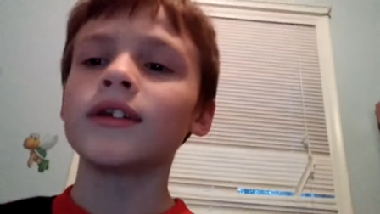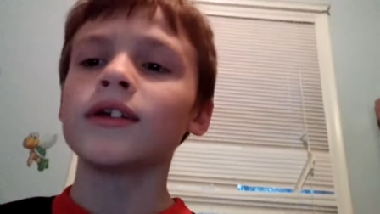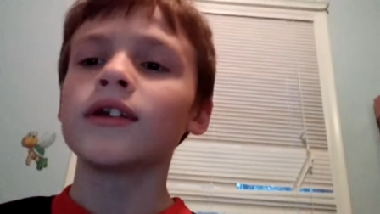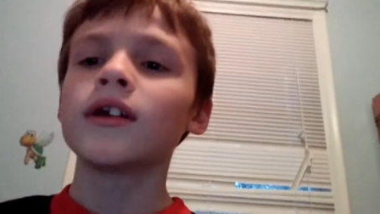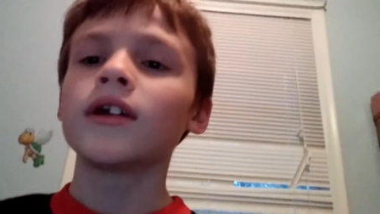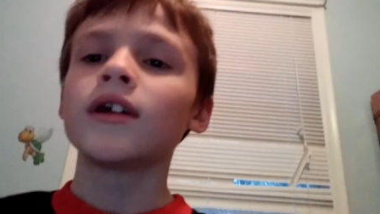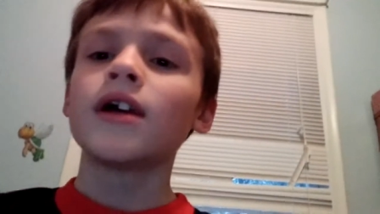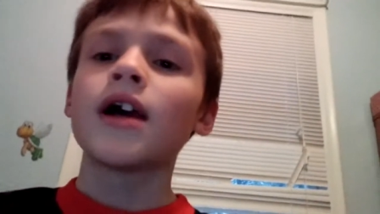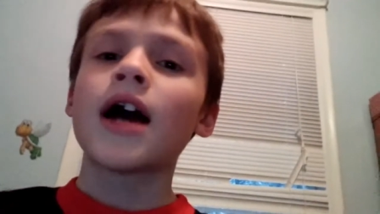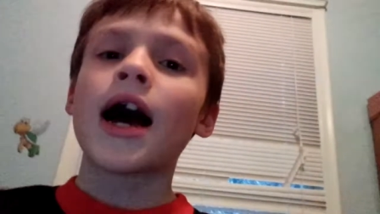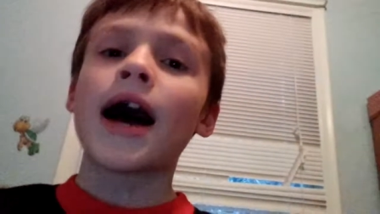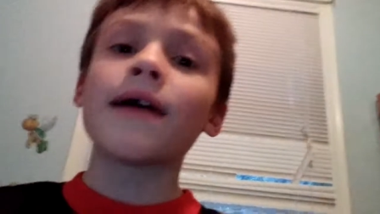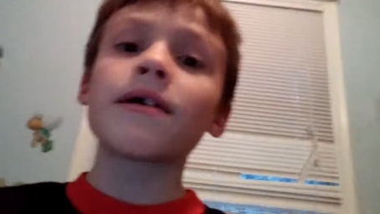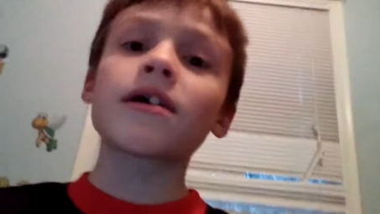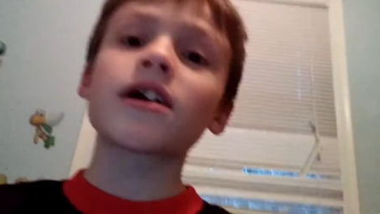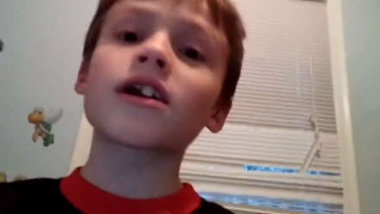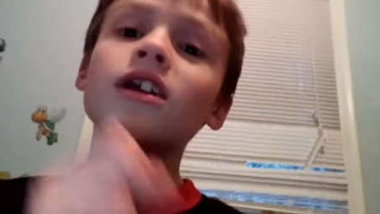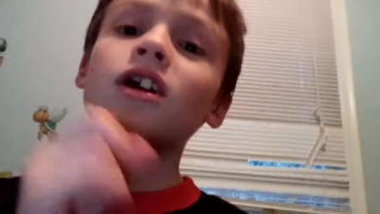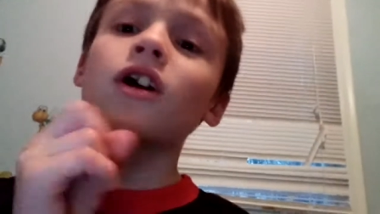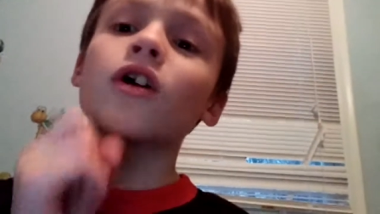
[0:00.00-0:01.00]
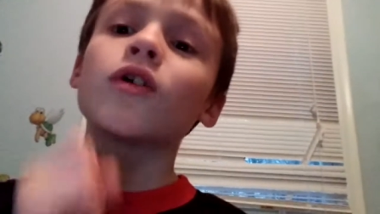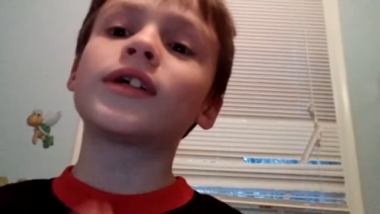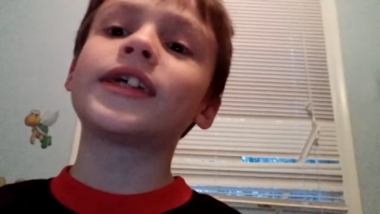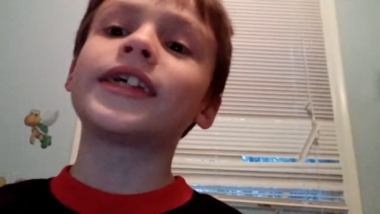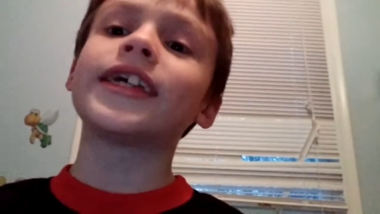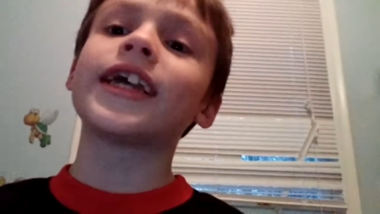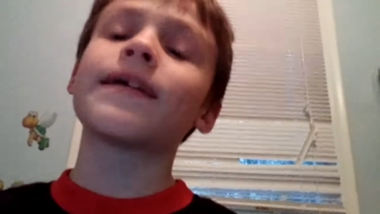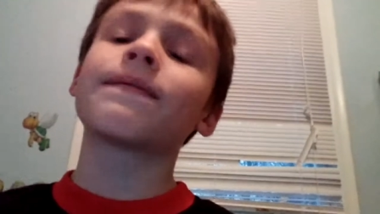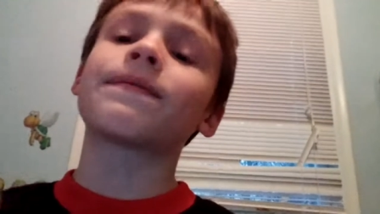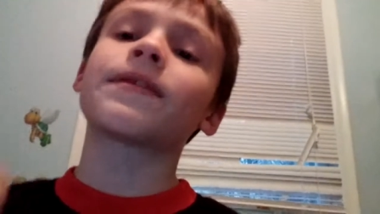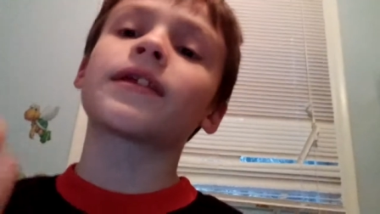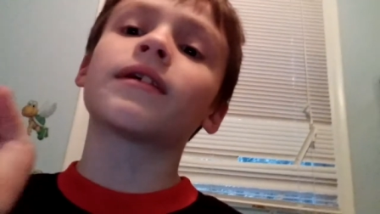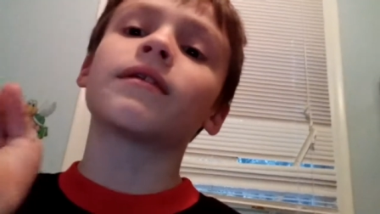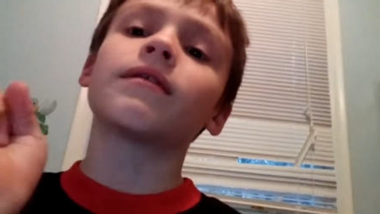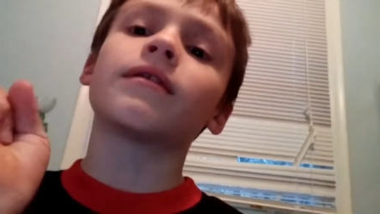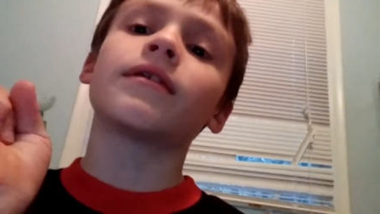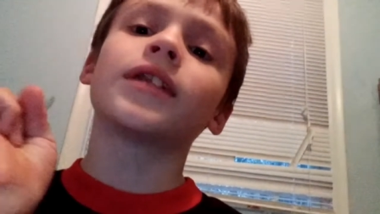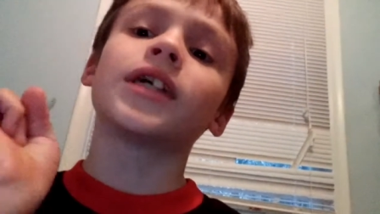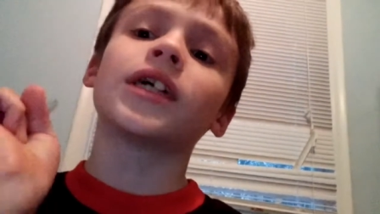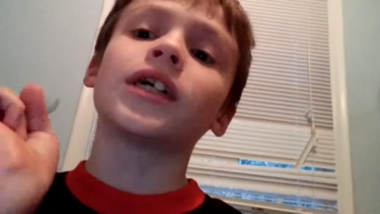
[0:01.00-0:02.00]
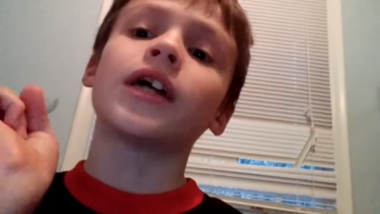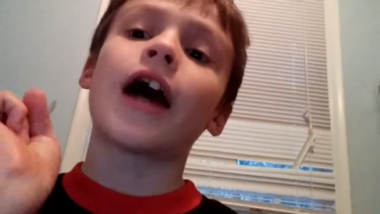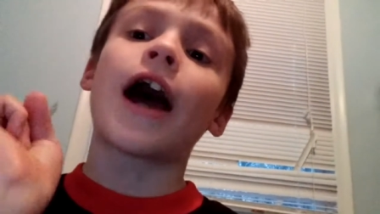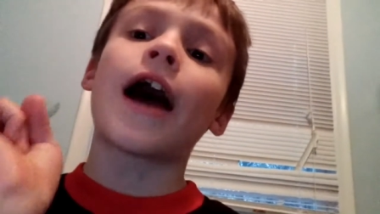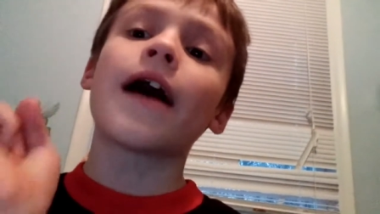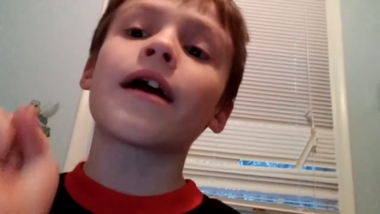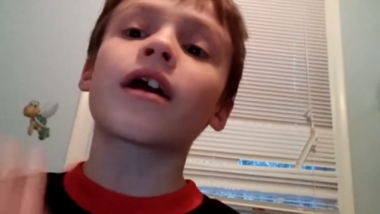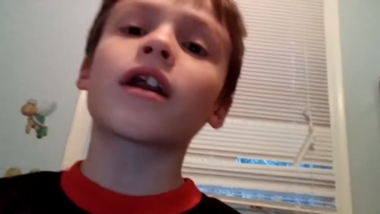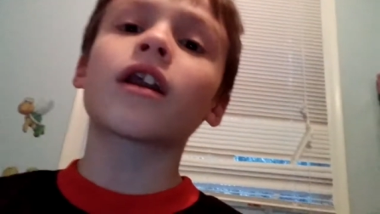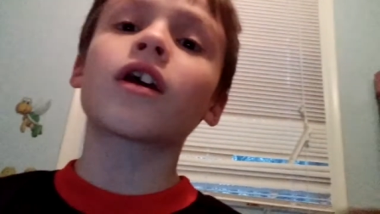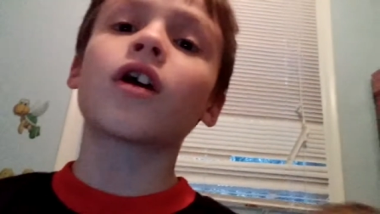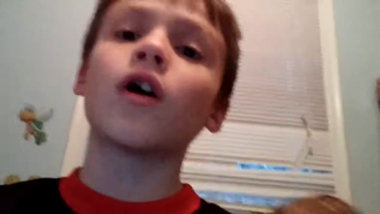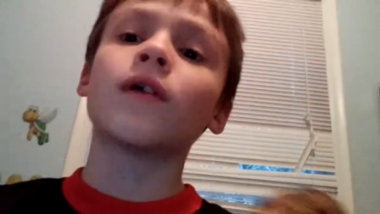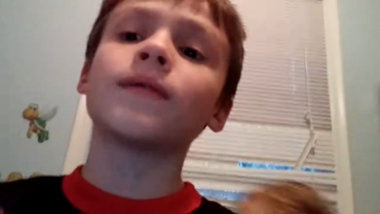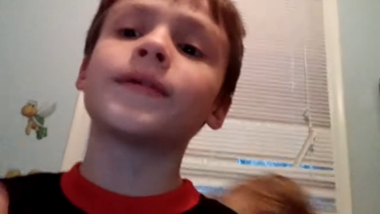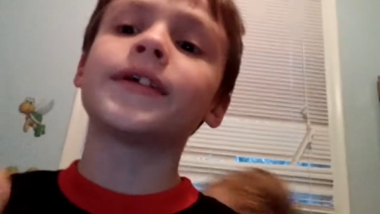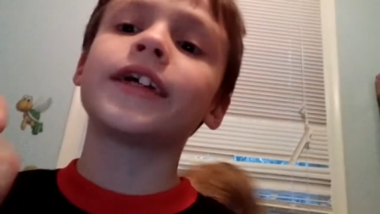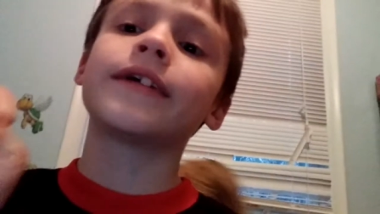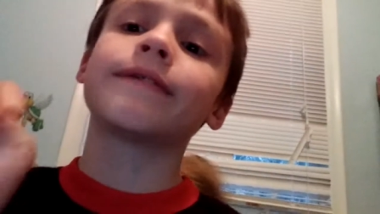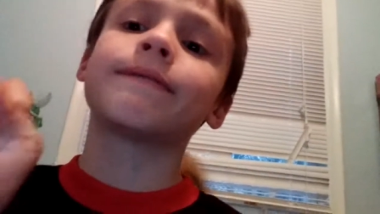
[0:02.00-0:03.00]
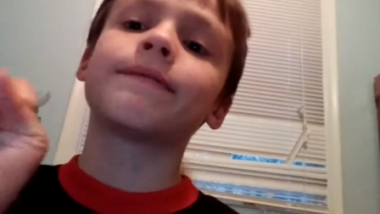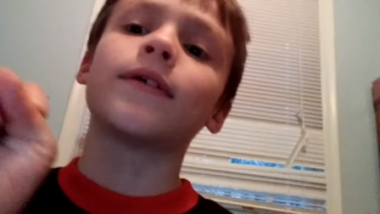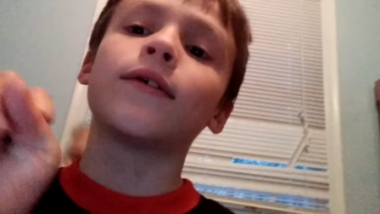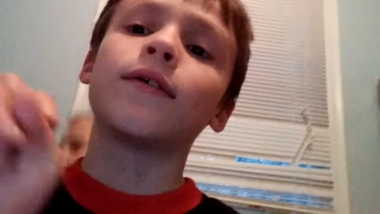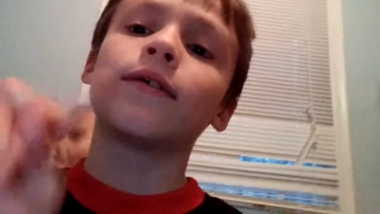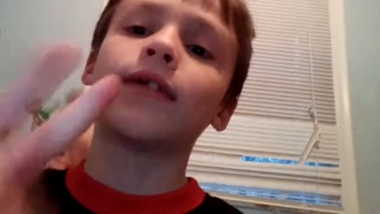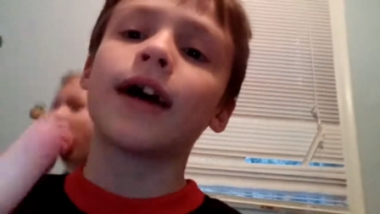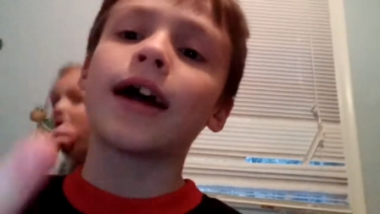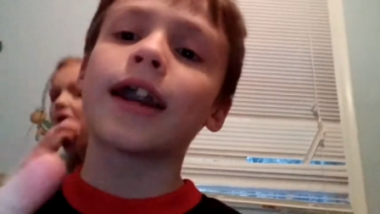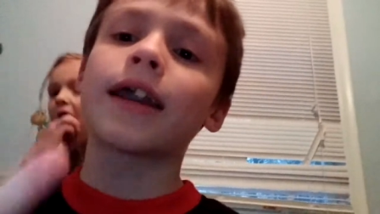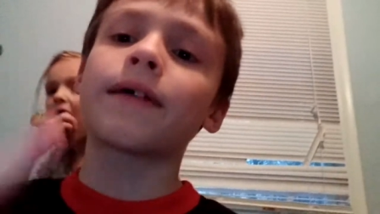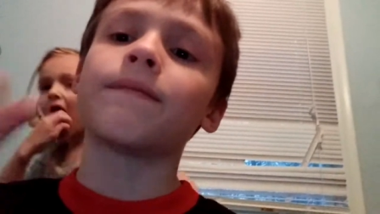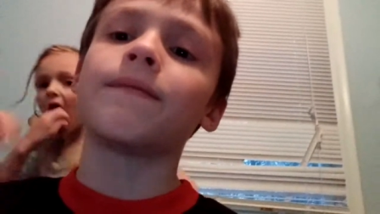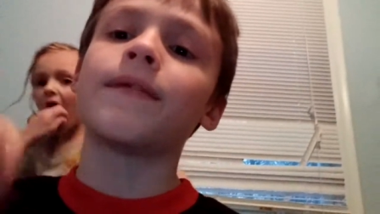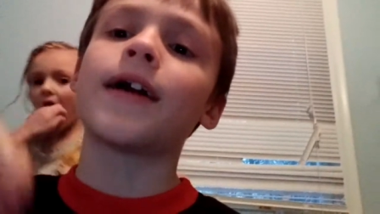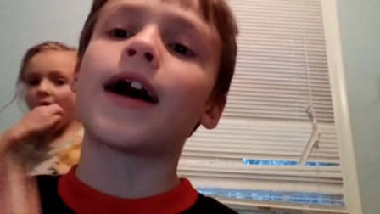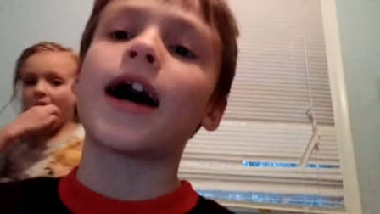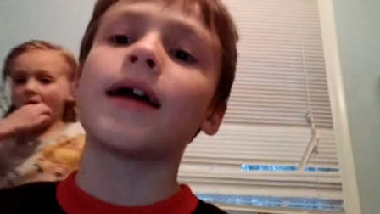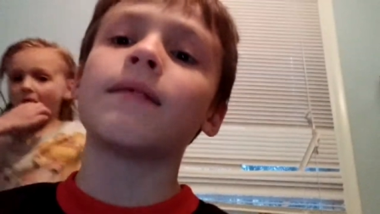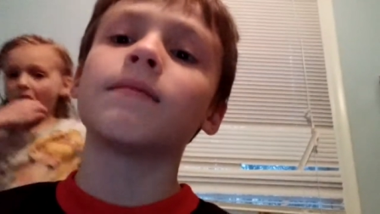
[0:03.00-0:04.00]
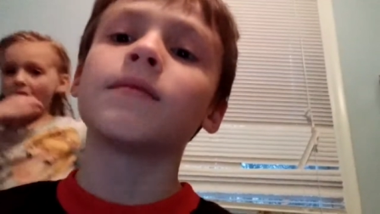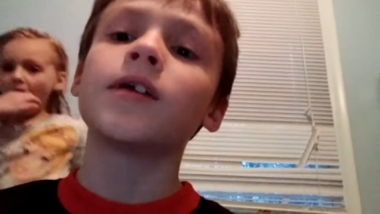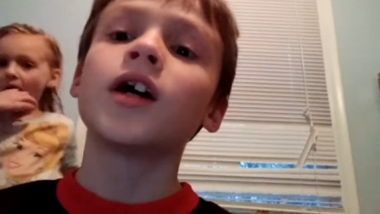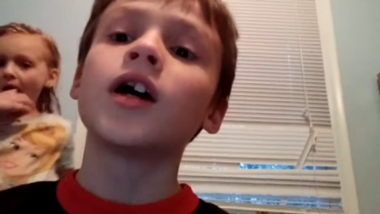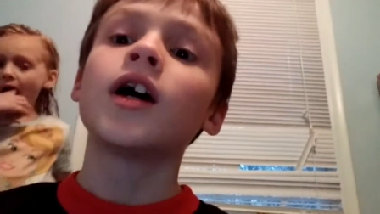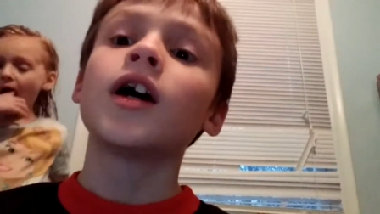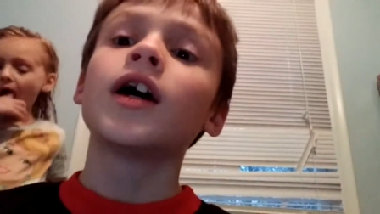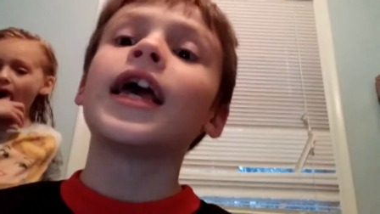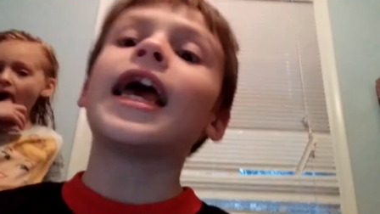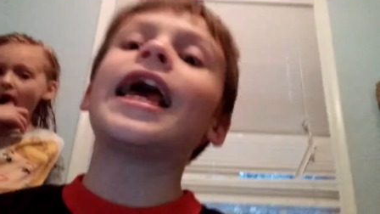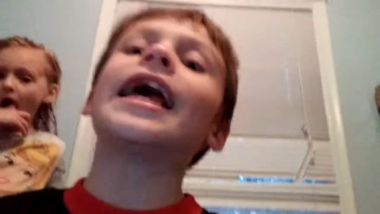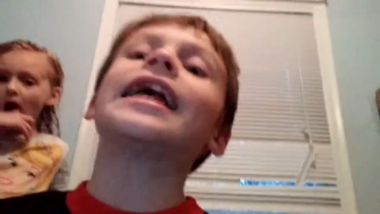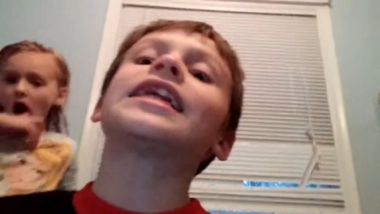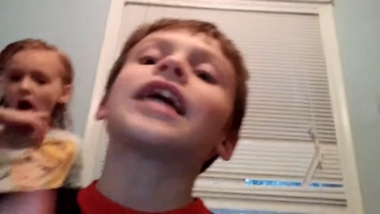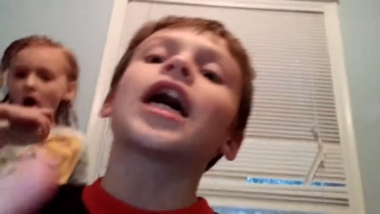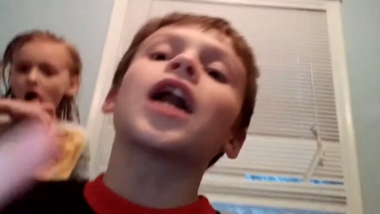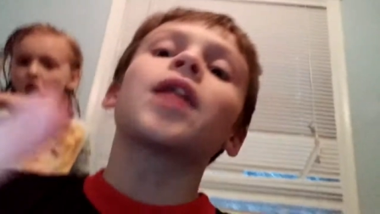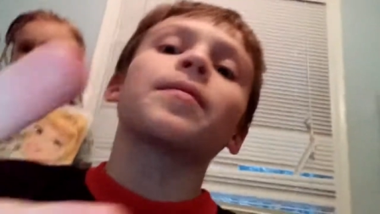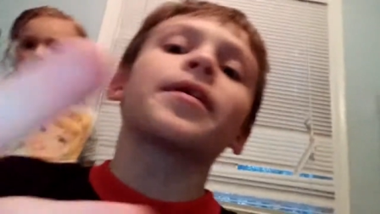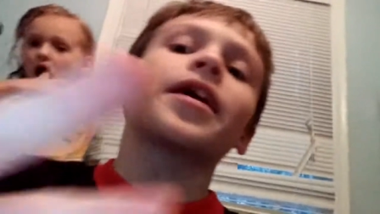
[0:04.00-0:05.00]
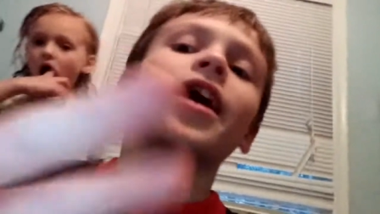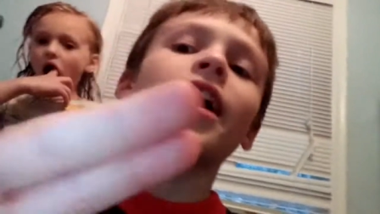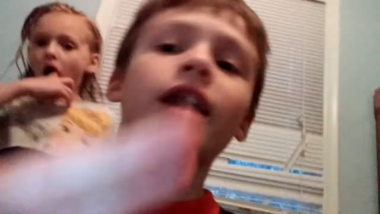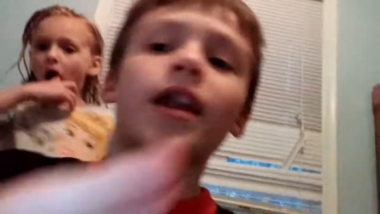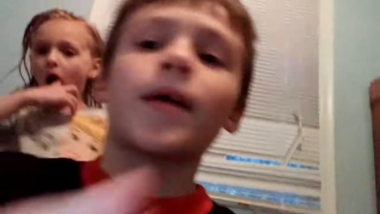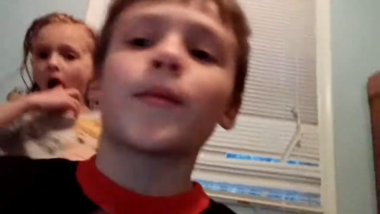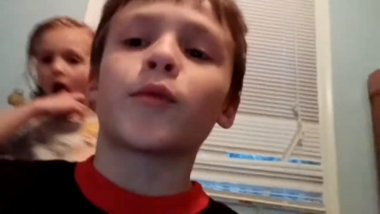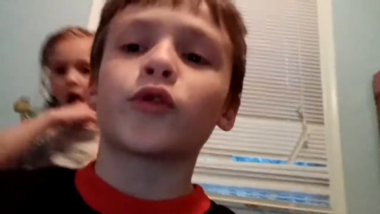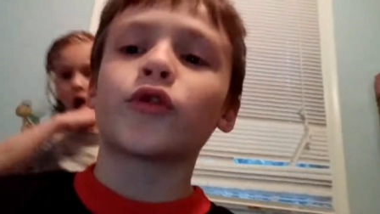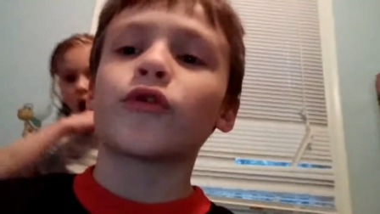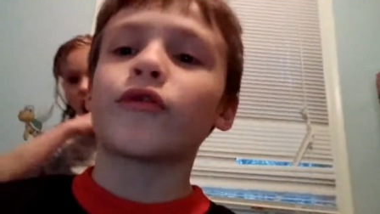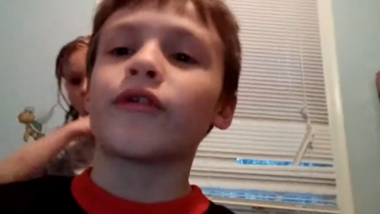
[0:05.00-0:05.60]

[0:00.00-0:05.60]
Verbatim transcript: I'm gonna go see if they're, I'm gonna go see if they're done. If not, it's gotta be cut number three.